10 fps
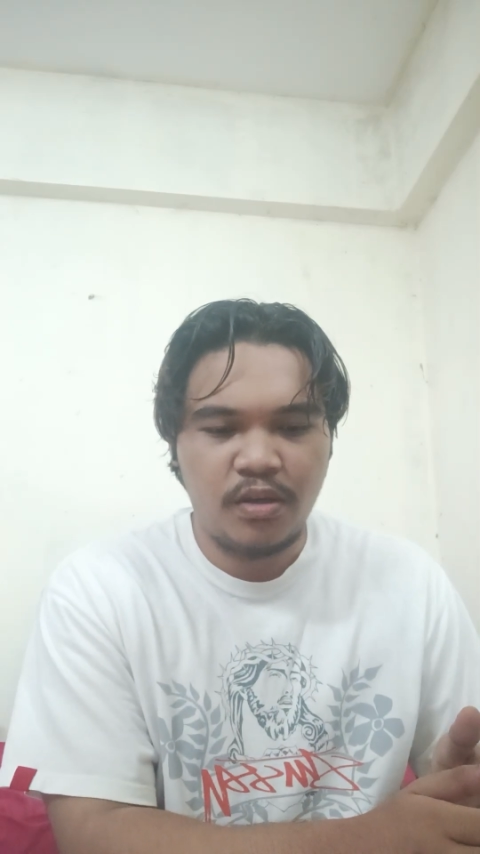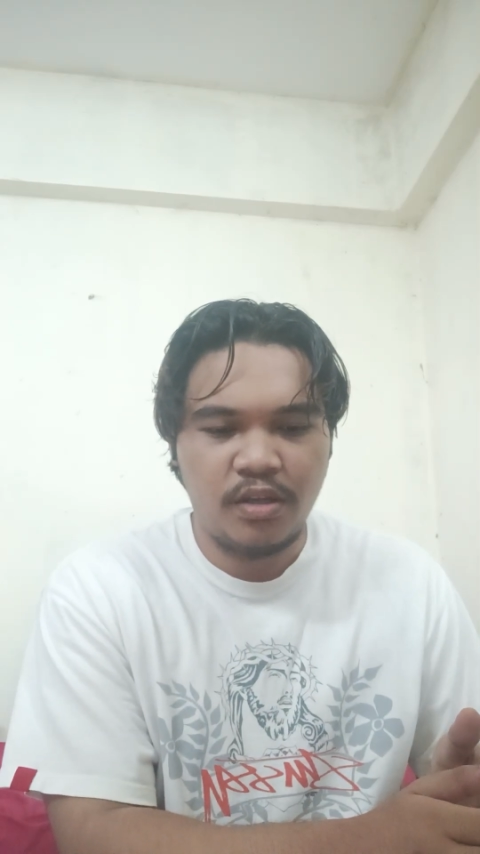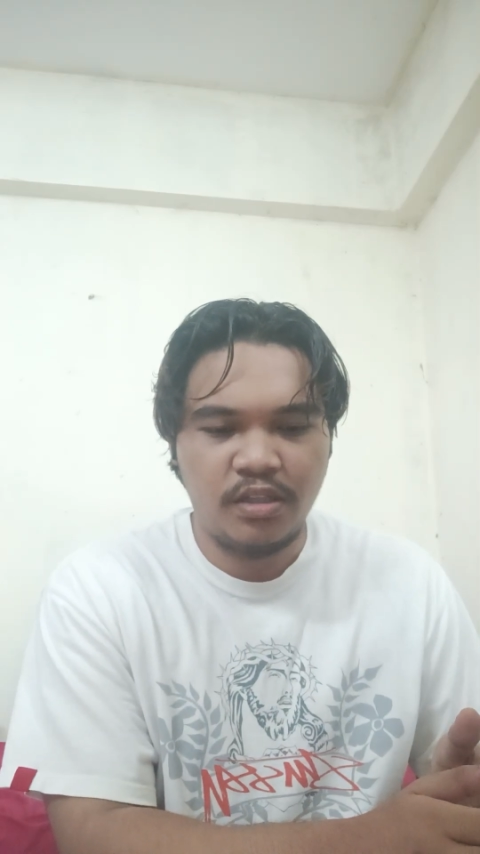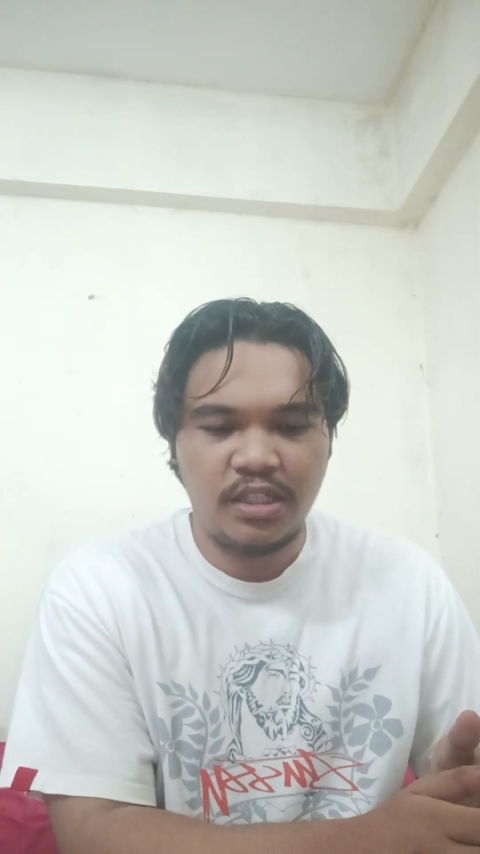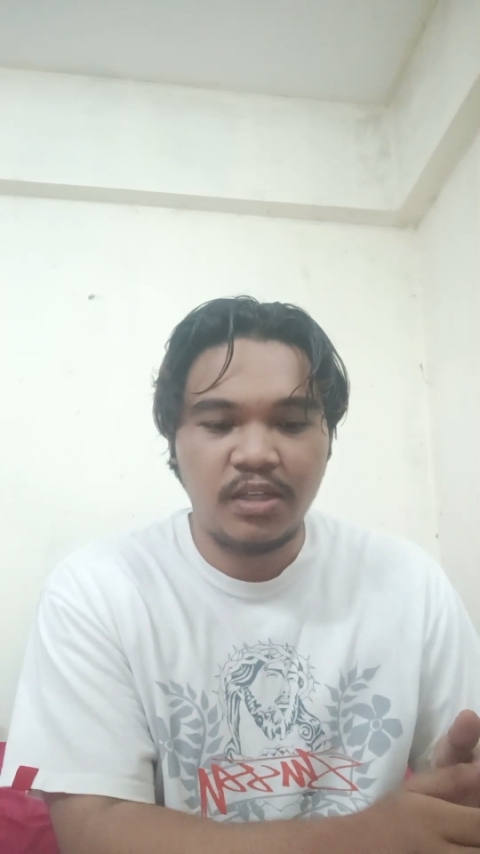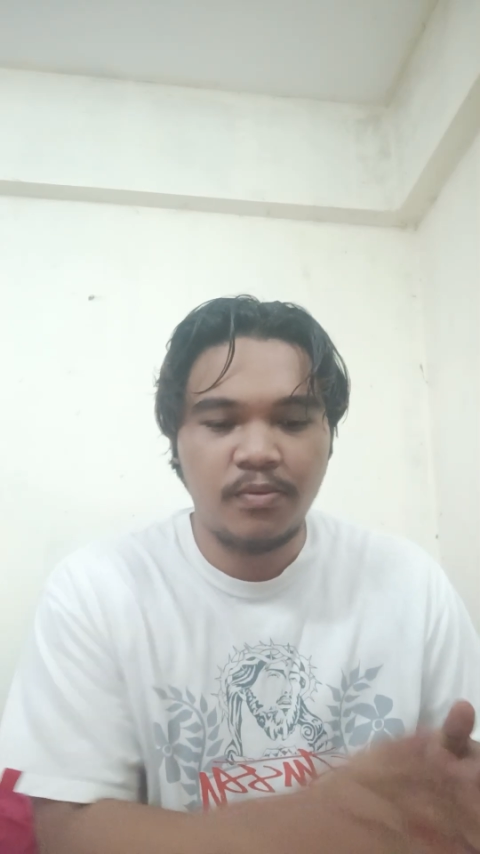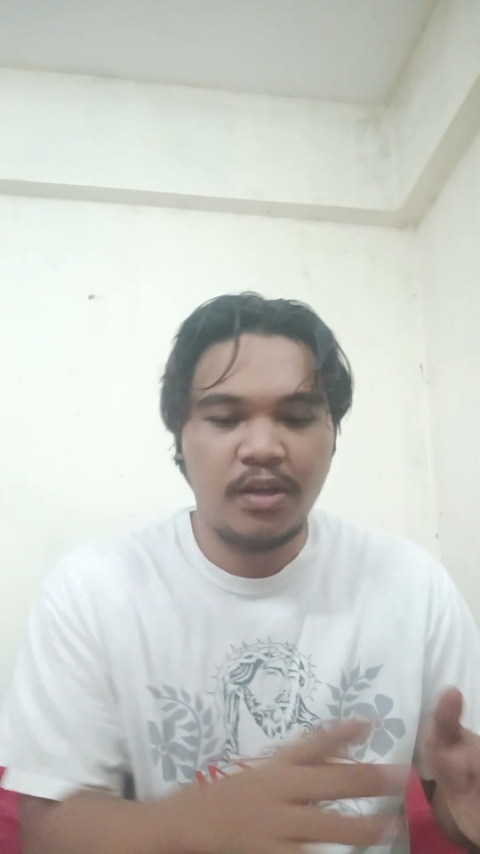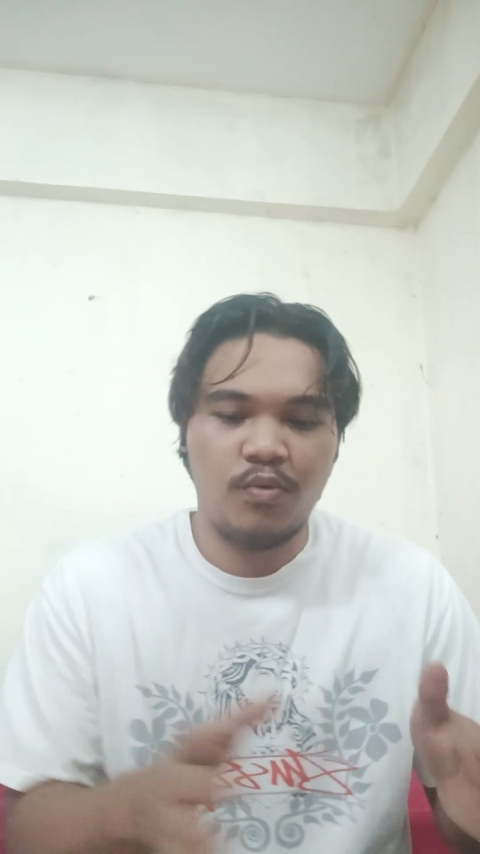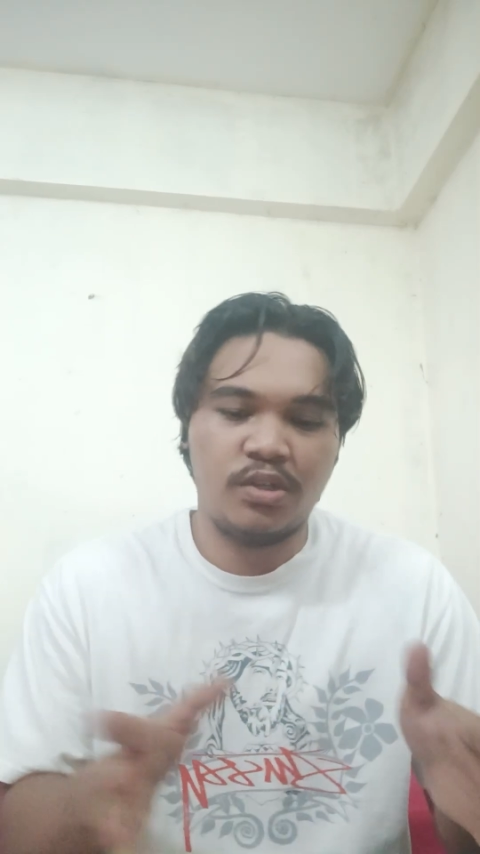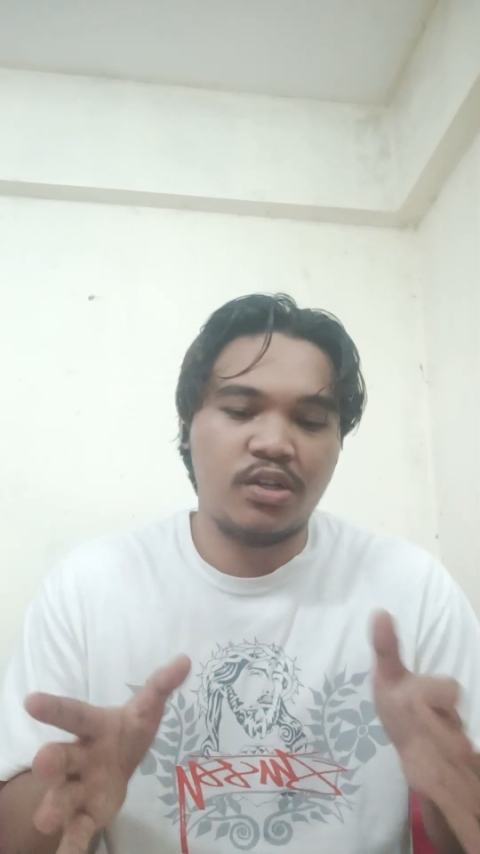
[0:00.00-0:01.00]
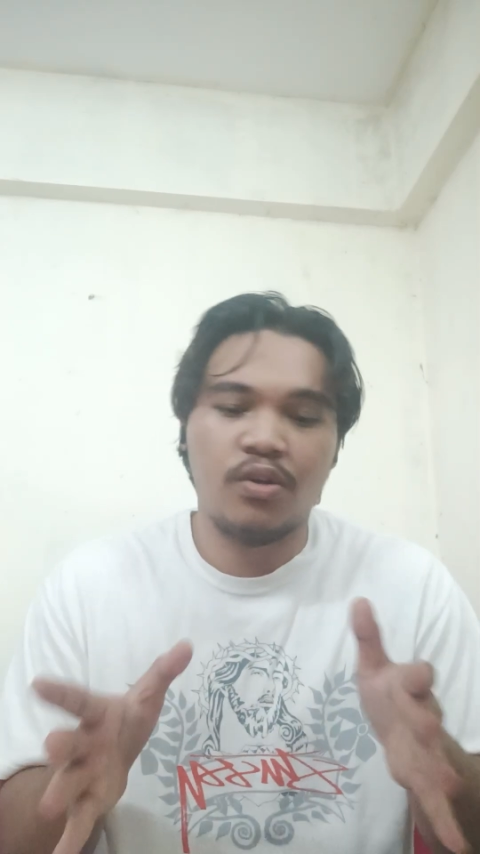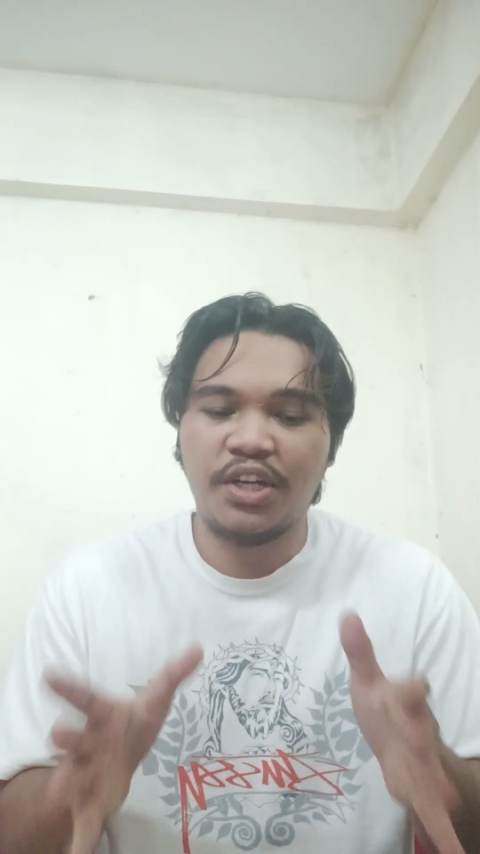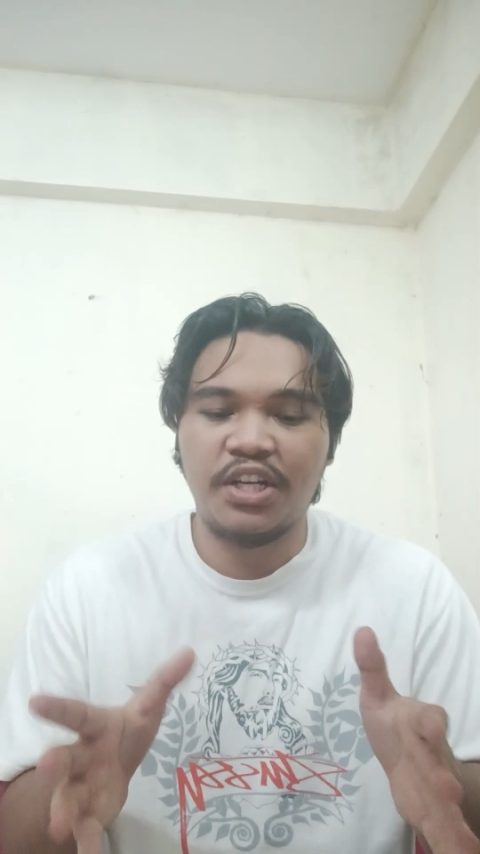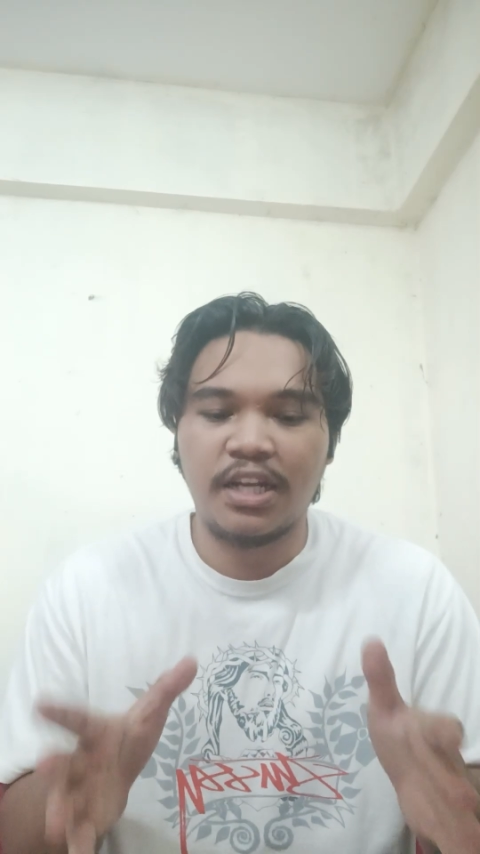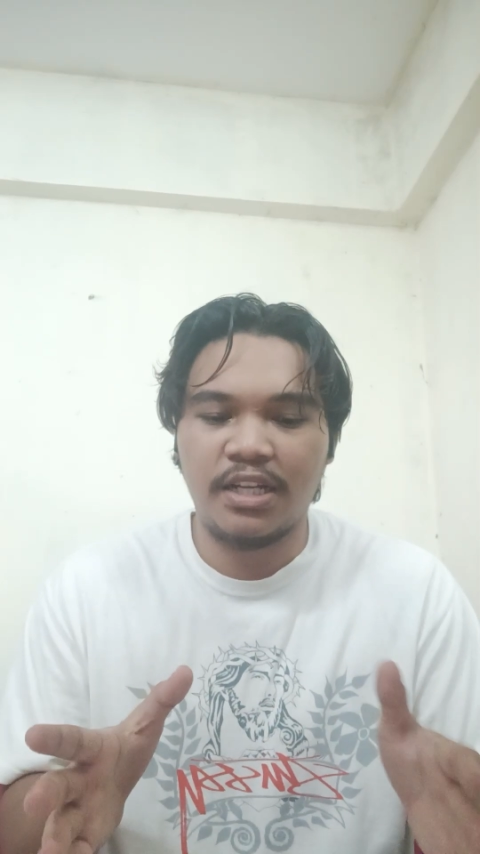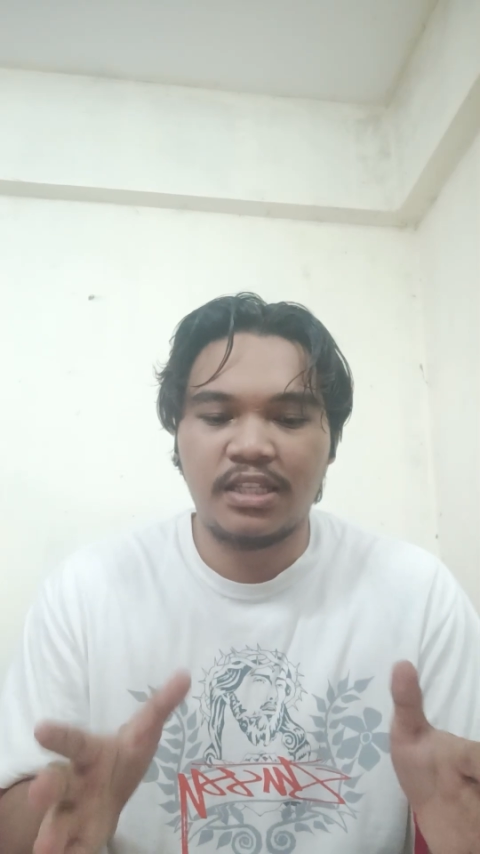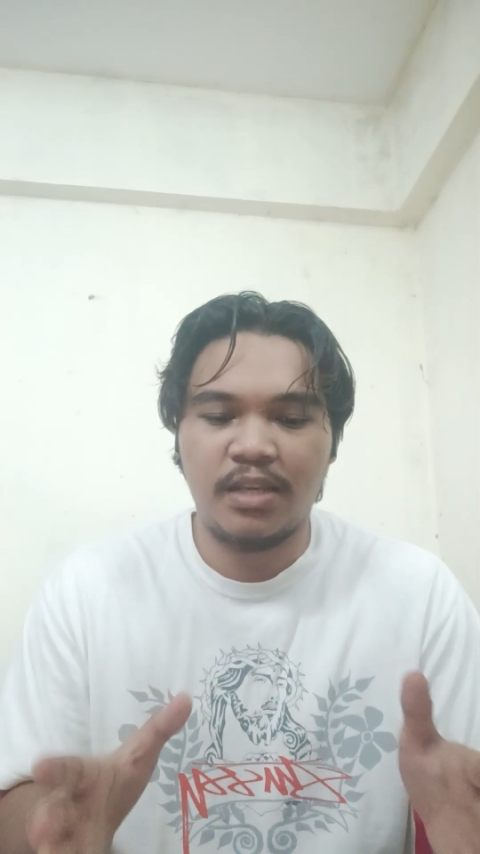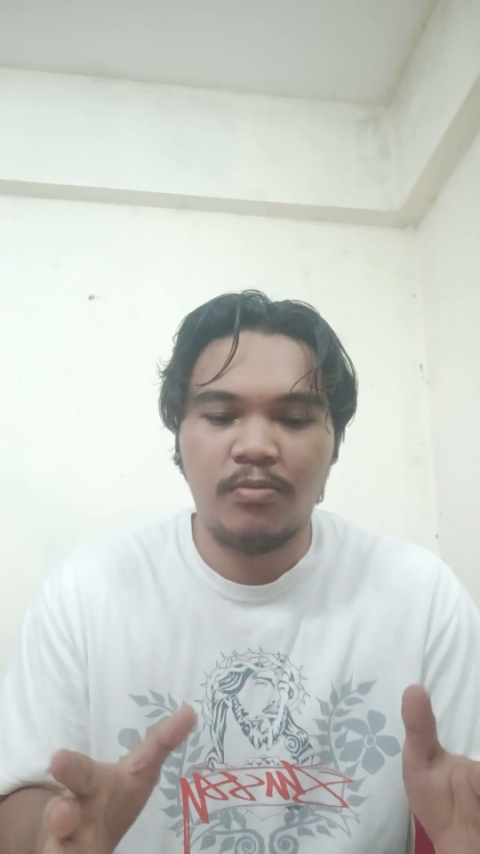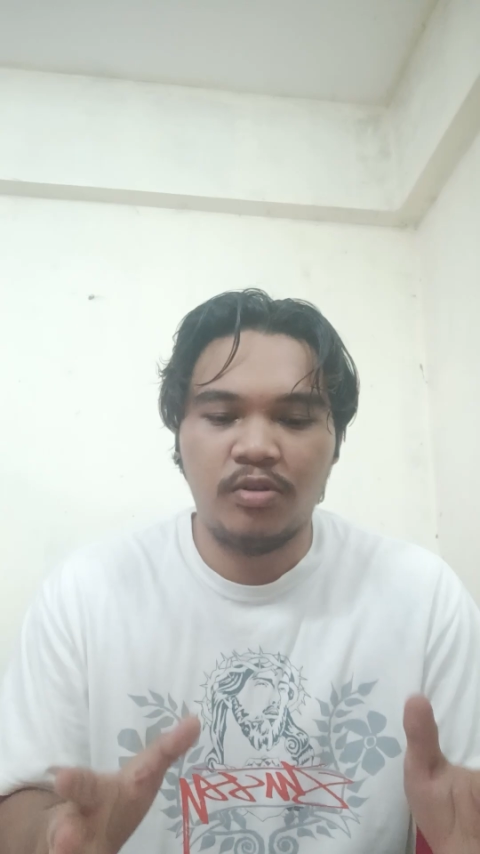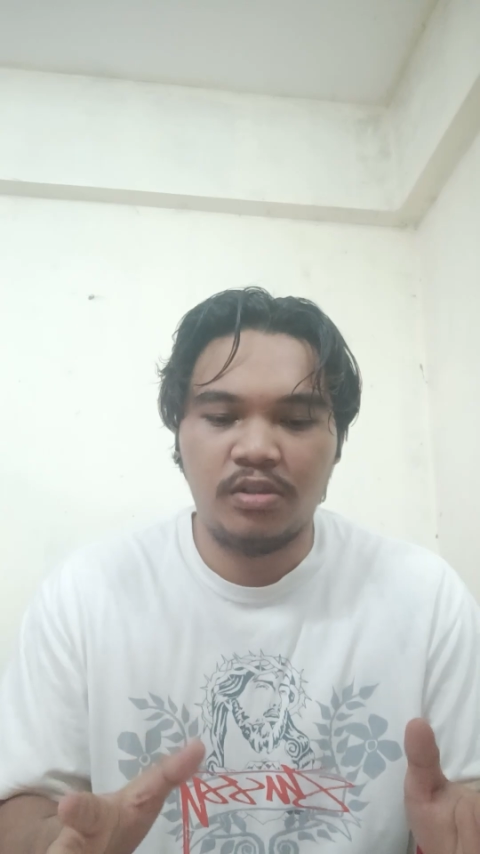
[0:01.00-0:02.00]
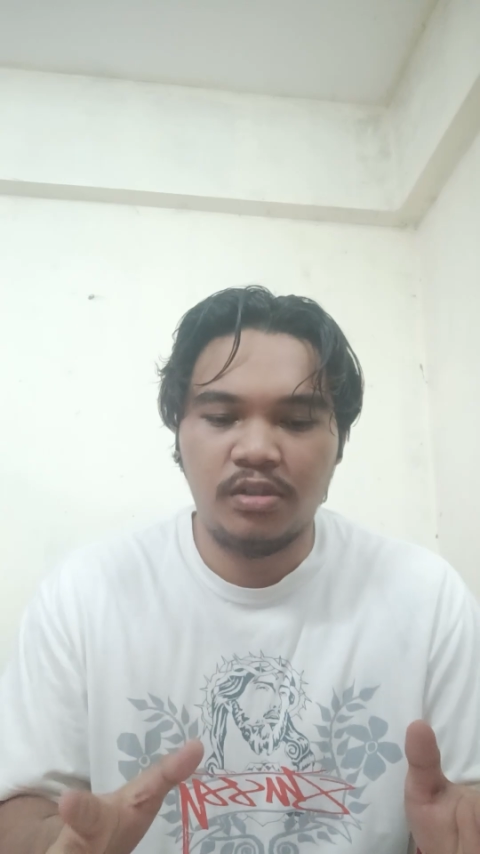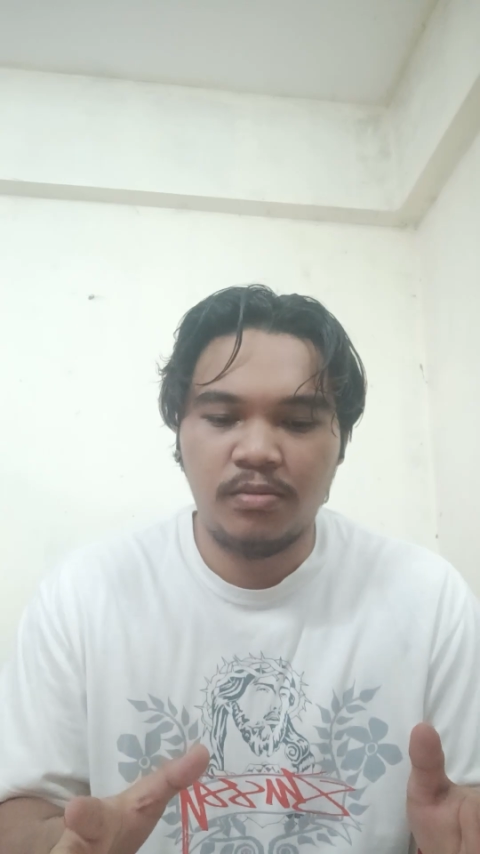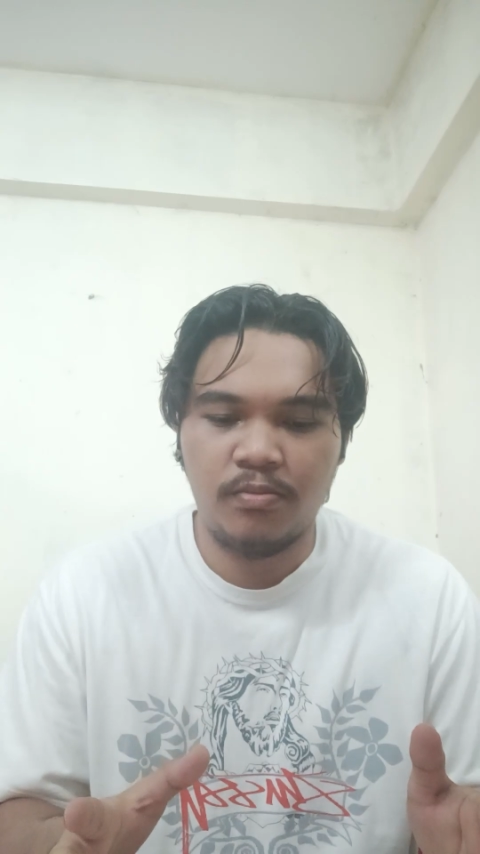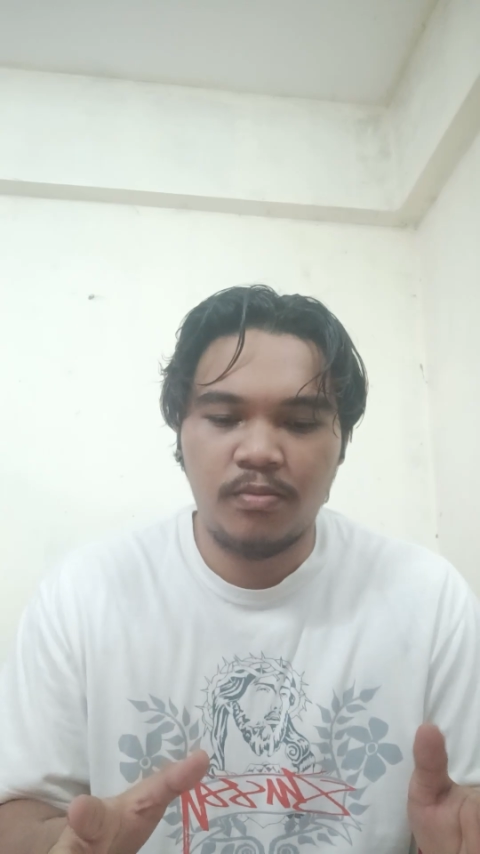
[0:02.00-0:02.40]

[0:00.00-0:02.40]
and the ship which already unstable